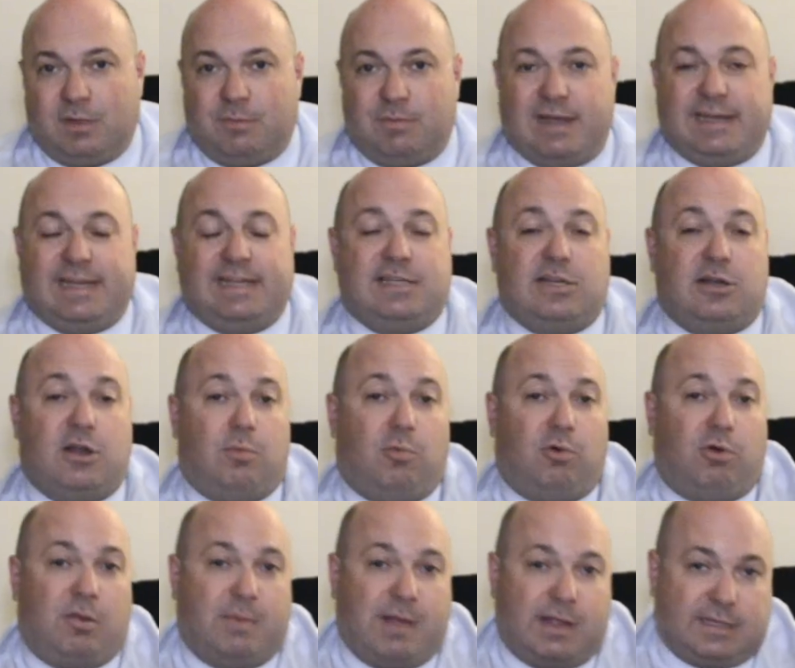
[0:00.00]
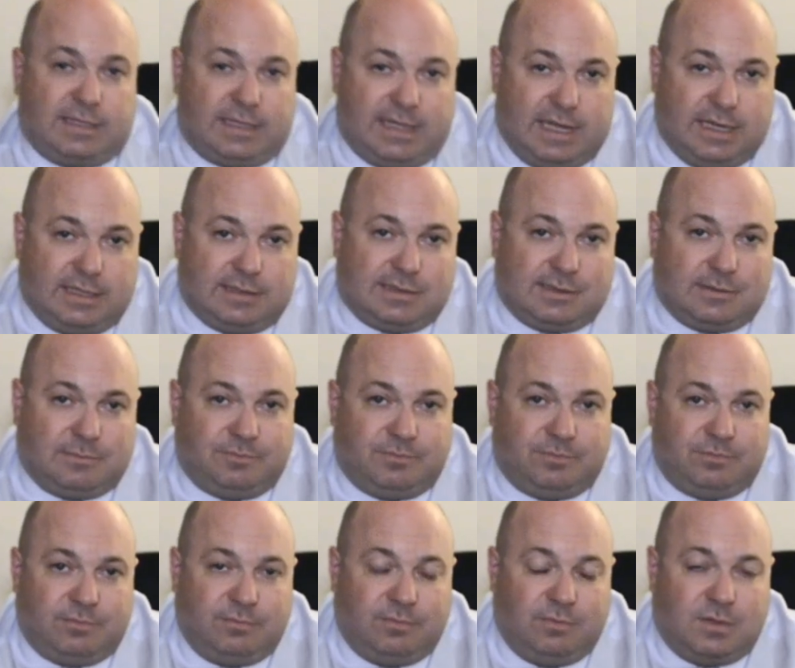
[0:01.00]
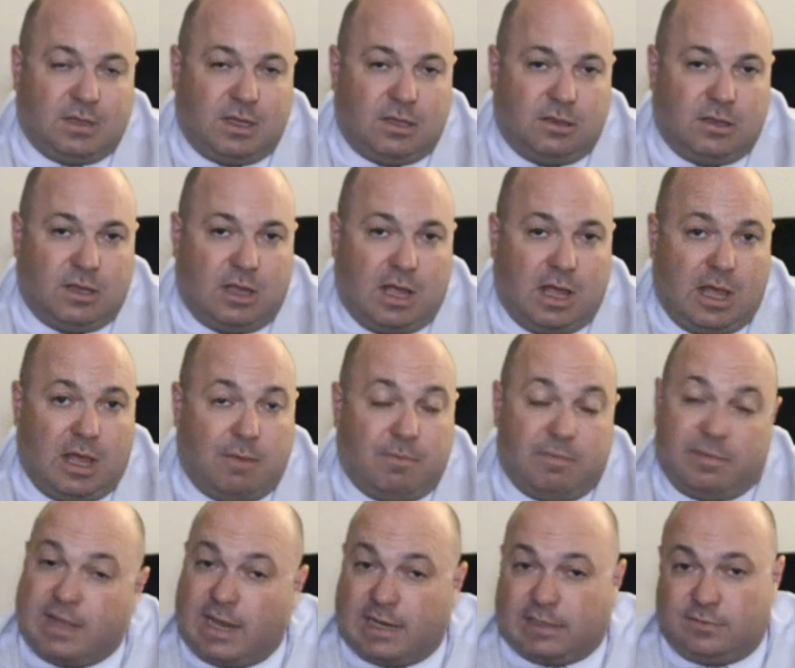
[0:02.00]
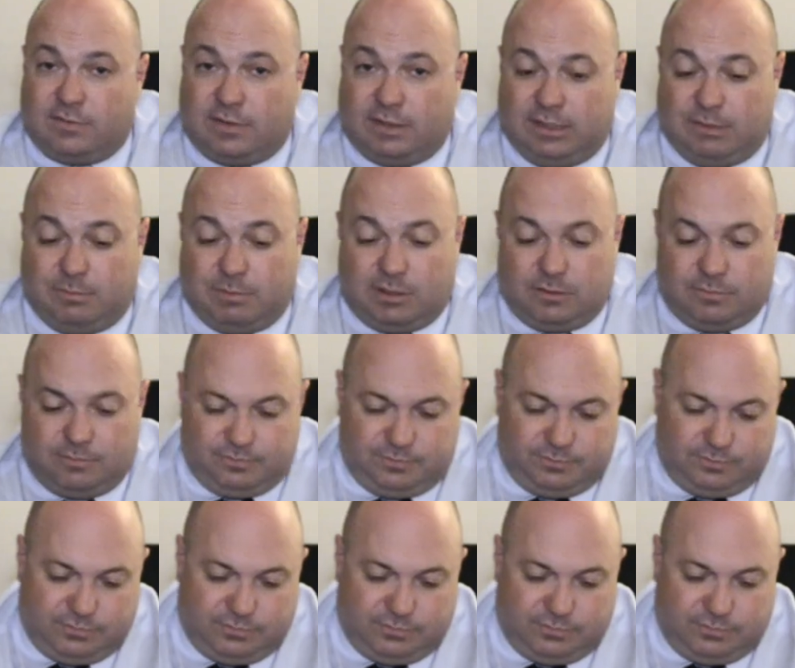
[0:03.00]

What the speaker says: I need to know more about the case. Thanks for the email.